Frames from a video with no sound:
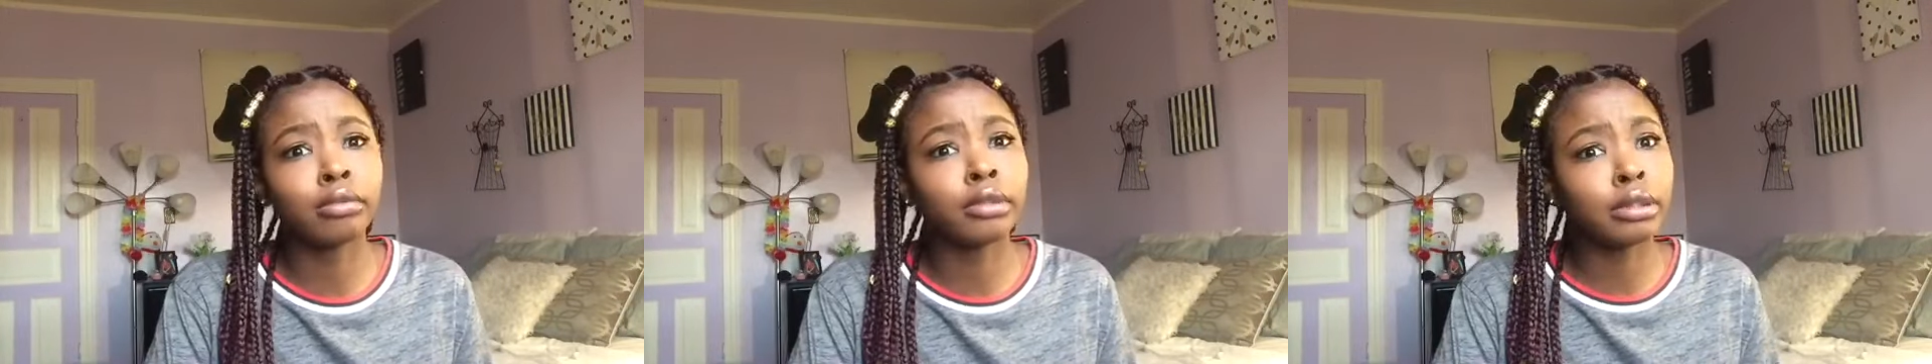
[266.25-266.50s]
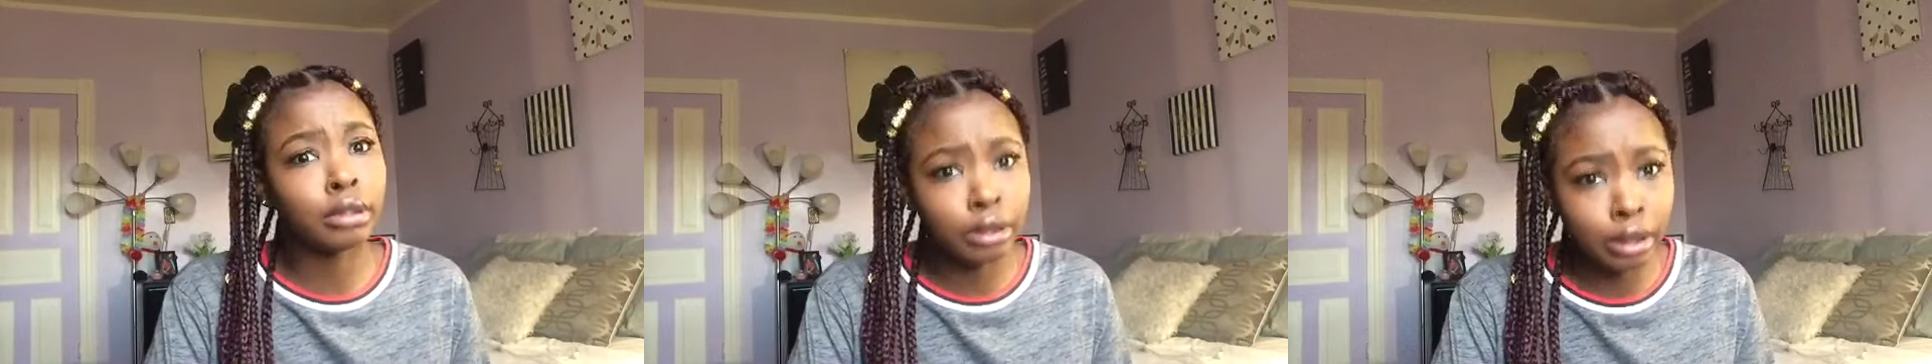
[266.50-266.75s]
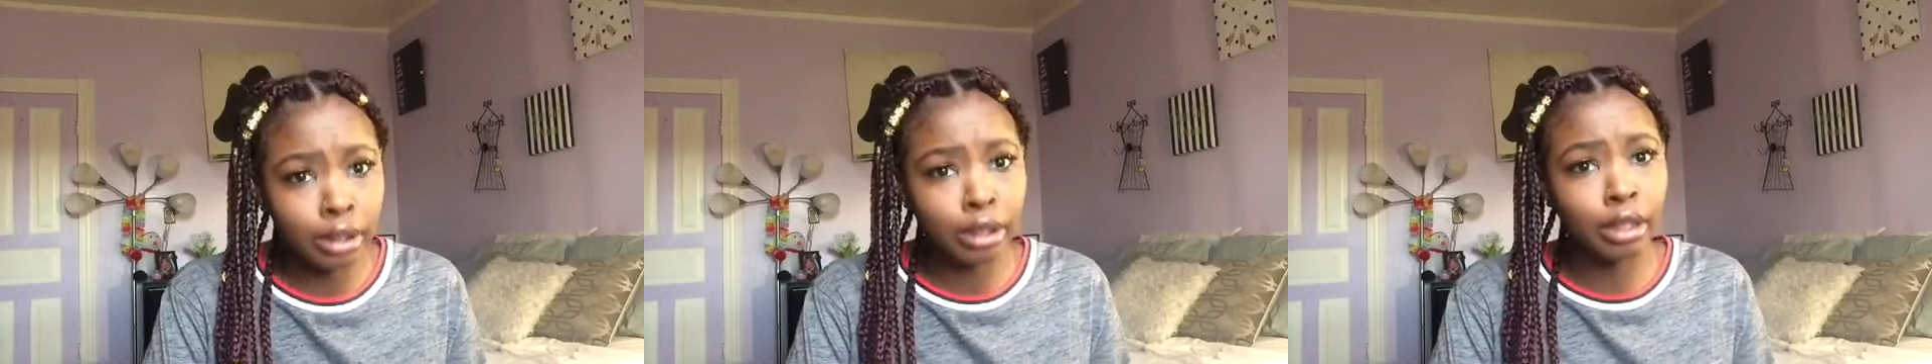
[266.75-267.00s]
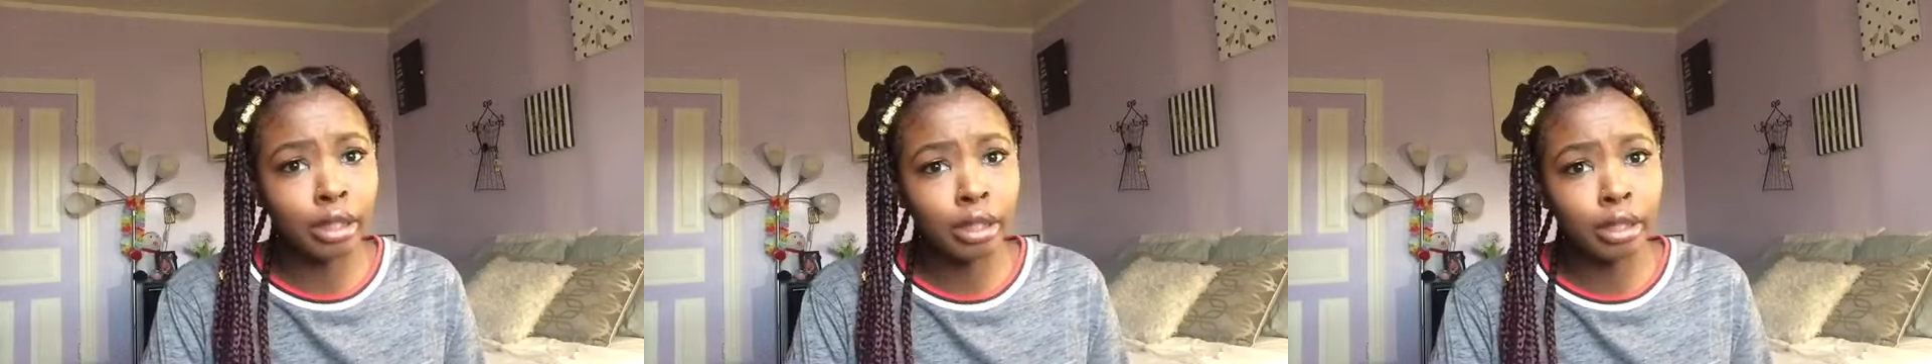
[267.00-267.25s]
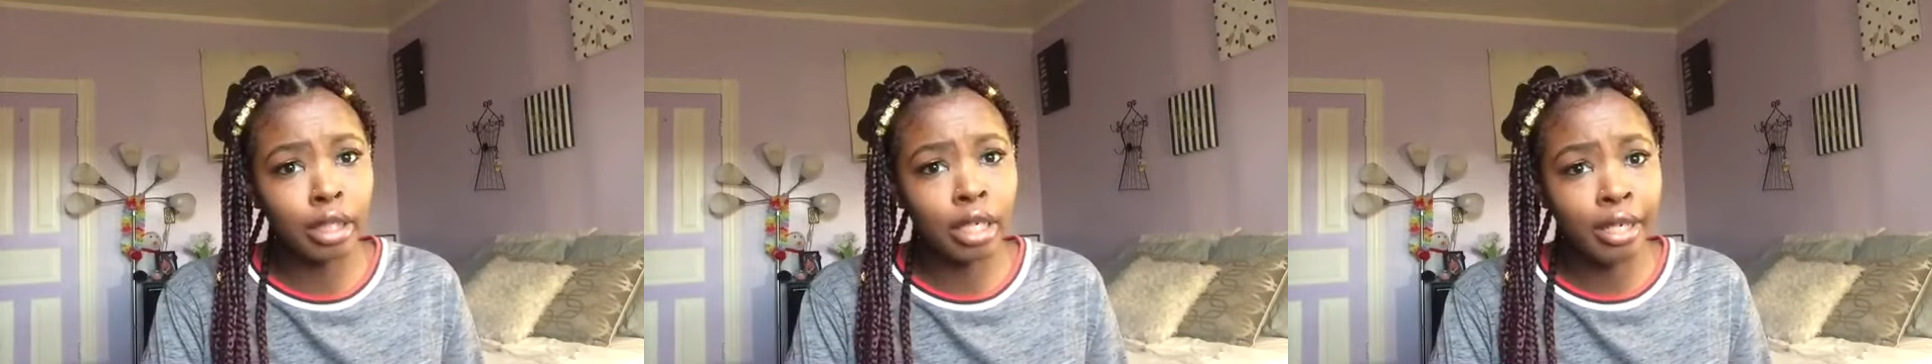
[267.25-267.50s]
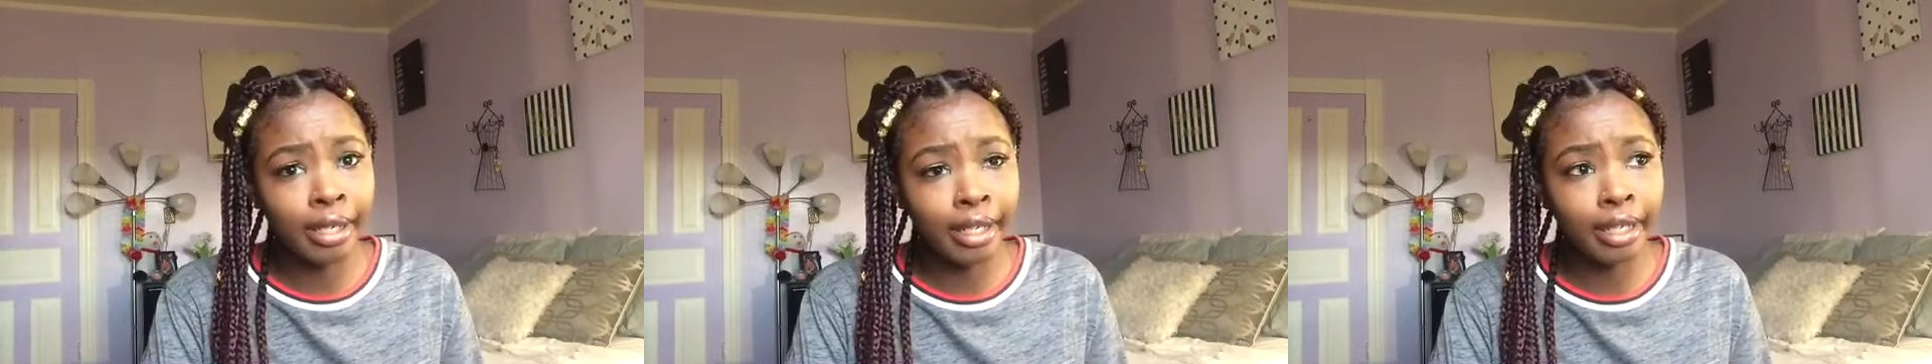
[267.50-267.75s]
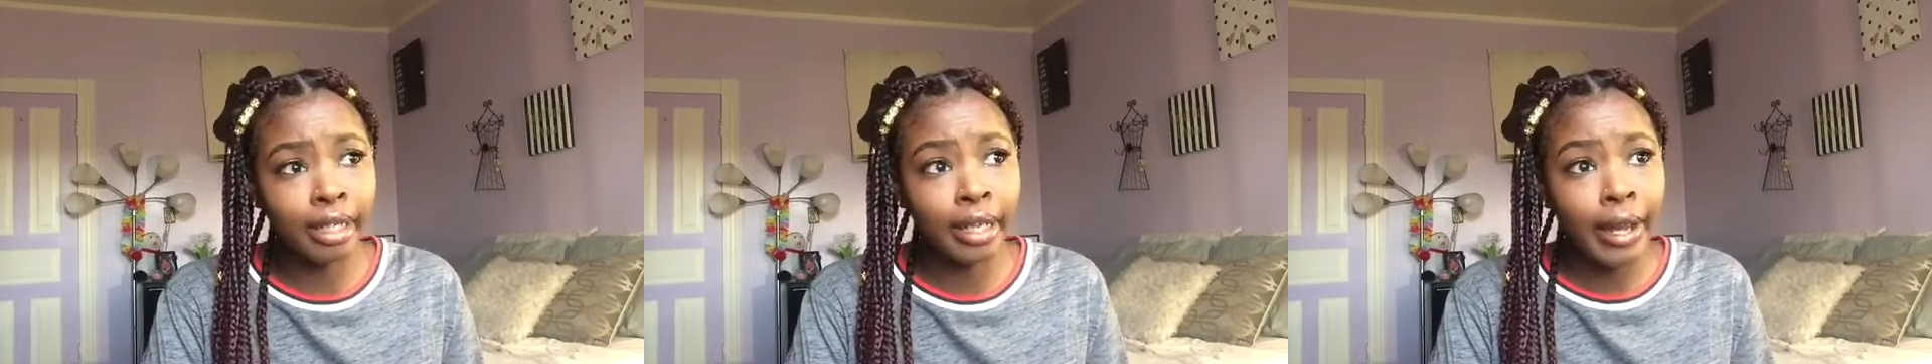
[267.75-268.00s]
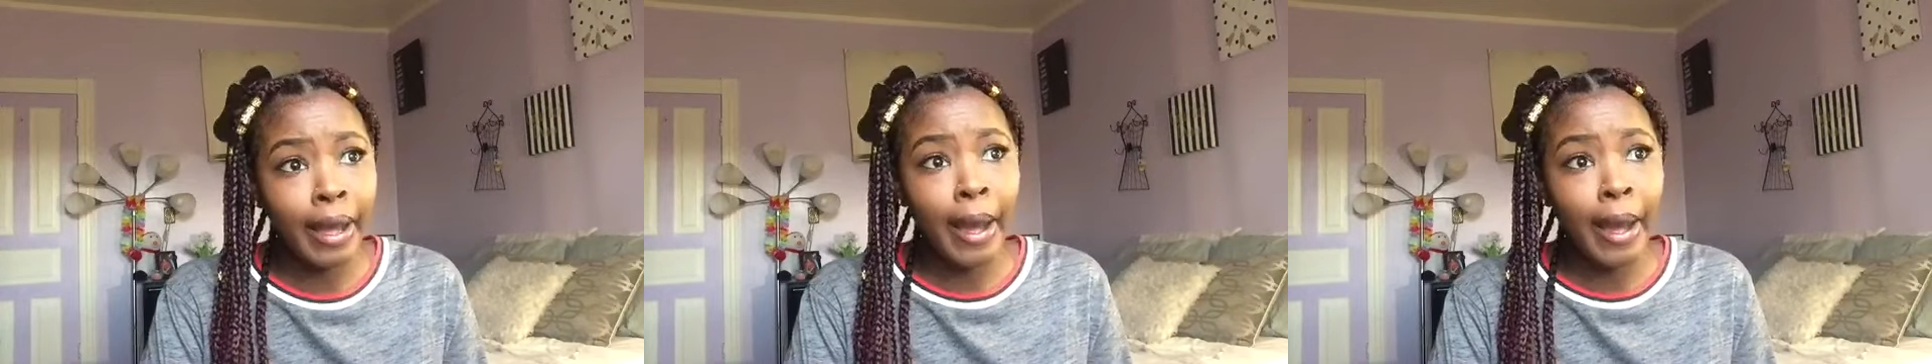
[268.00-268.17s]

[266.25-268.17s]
seen, honey.